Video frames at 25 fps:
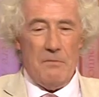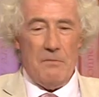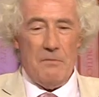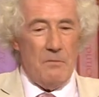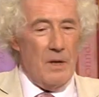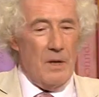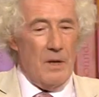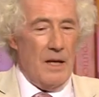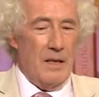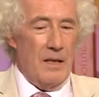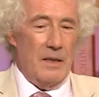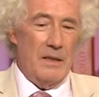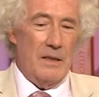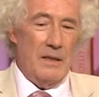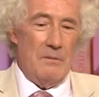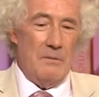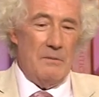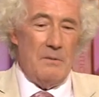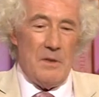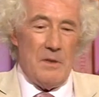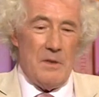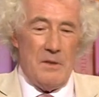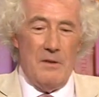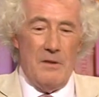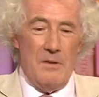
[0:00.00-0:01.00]
Well,
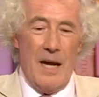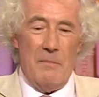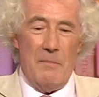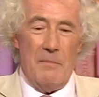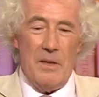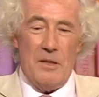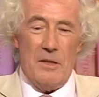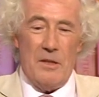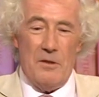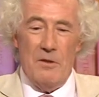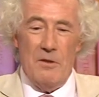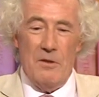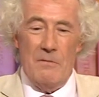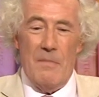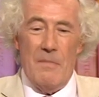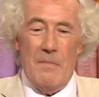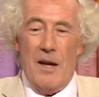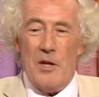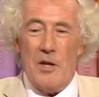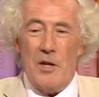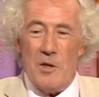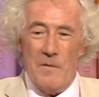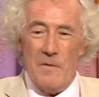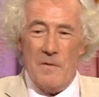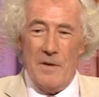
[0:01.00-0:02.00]
it was grabbing too
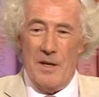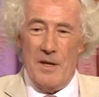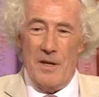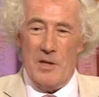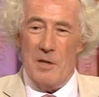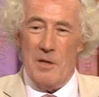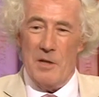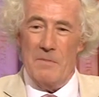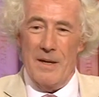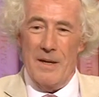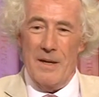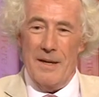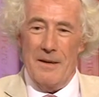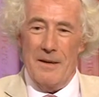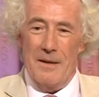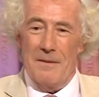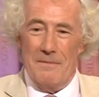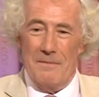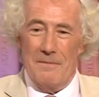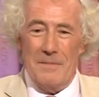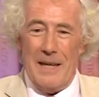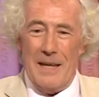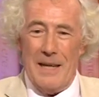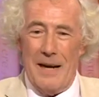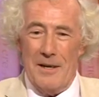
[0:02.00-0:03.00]
much for it to be
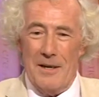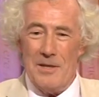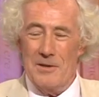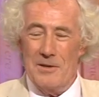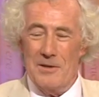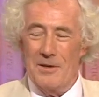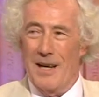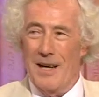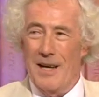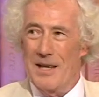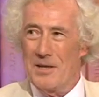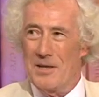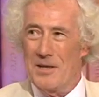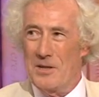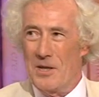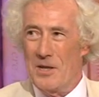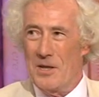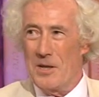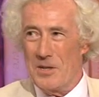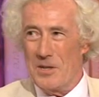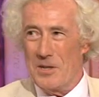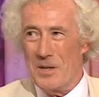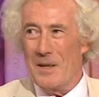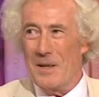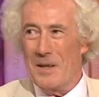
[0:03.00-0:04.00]
characterized
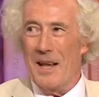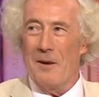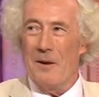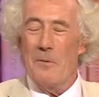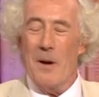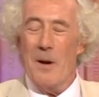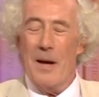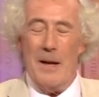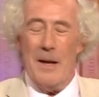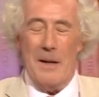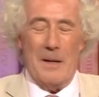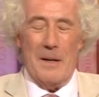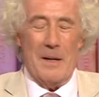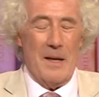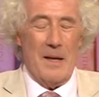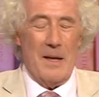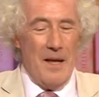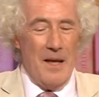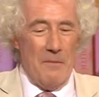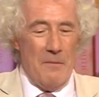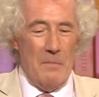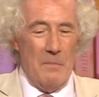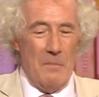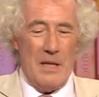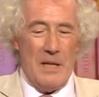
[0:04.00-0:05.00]
just in that way.
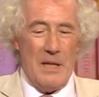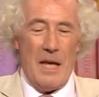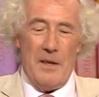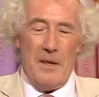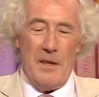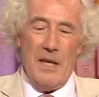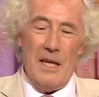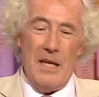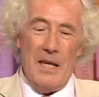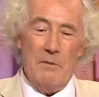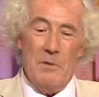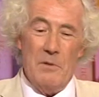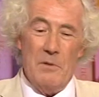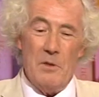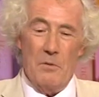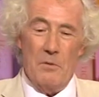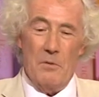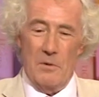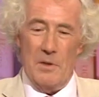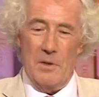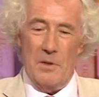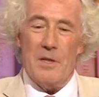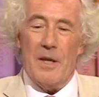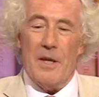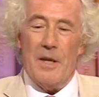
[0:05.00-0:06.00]
But I think it was
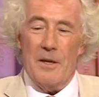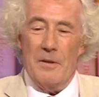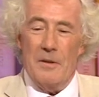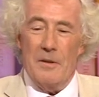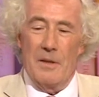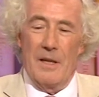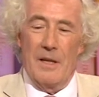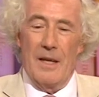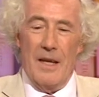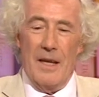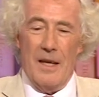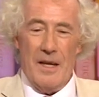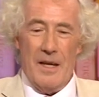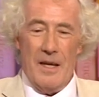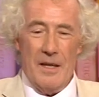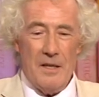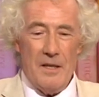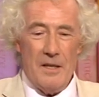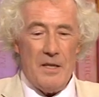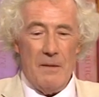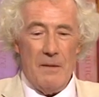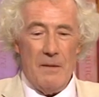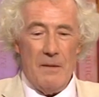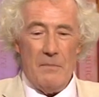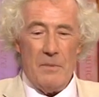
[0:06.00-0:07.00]
also
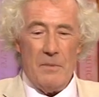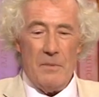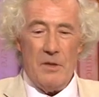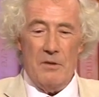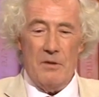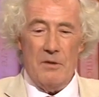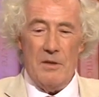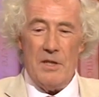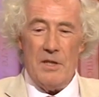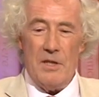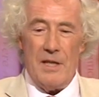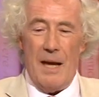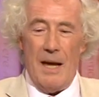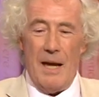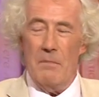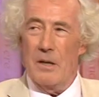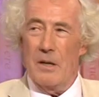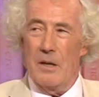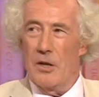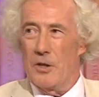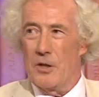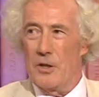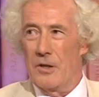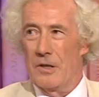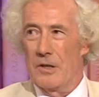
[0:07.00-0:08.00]
an attempt to
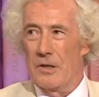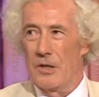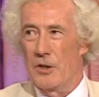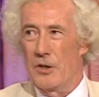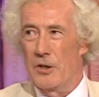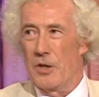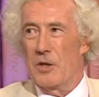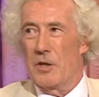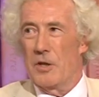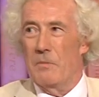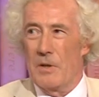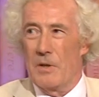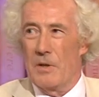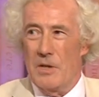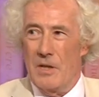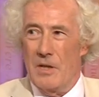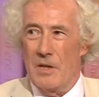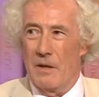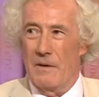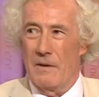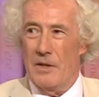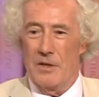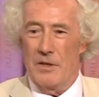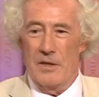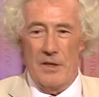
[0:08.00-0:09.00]
establish the
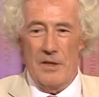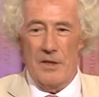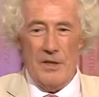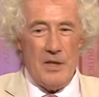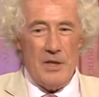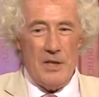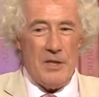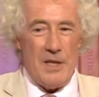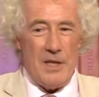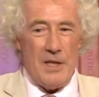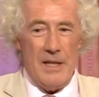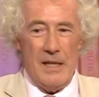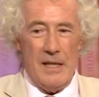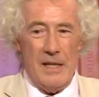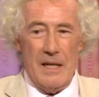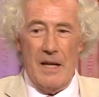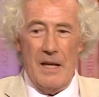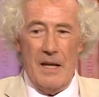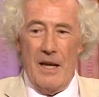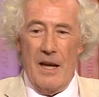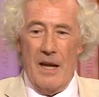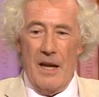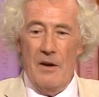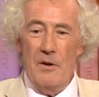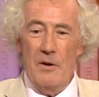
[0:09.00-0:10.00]
legitimacy of his dynasty.
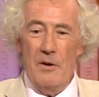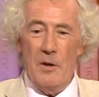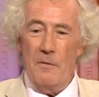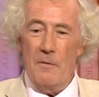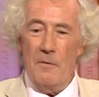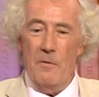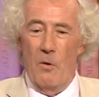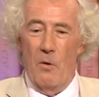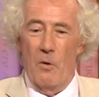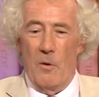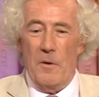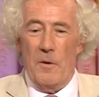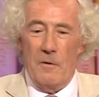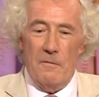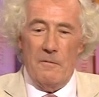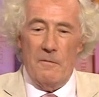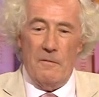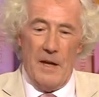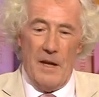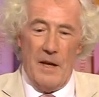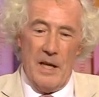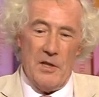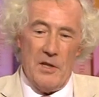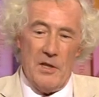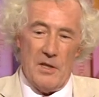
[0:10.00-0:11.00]
Henry IV had
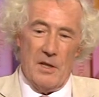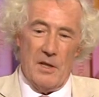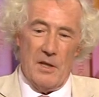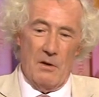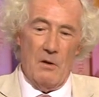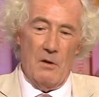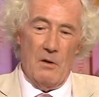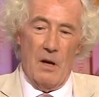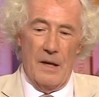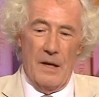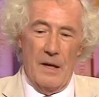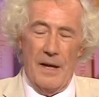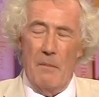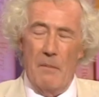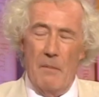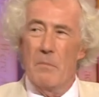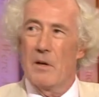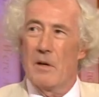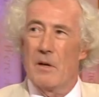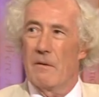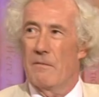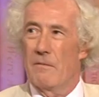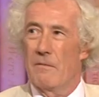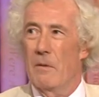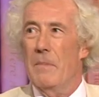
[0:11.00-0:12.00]
faced a
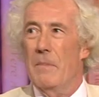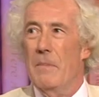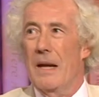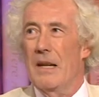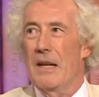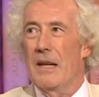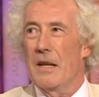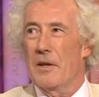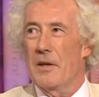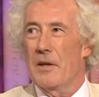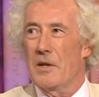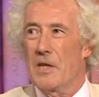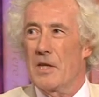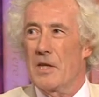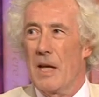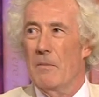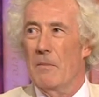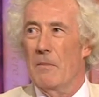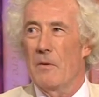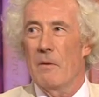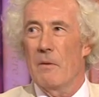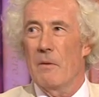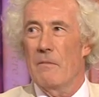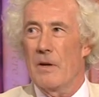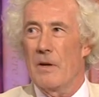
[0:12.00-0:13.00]
number of rebellions,
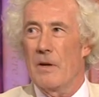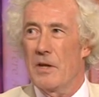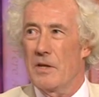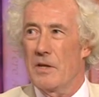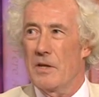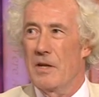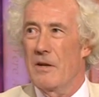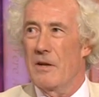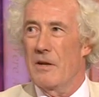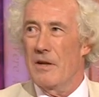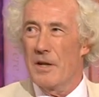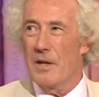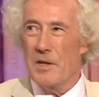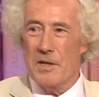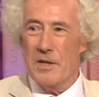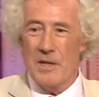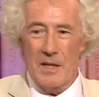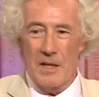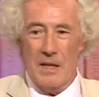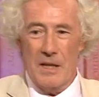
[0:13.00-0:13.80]
some of them very serious.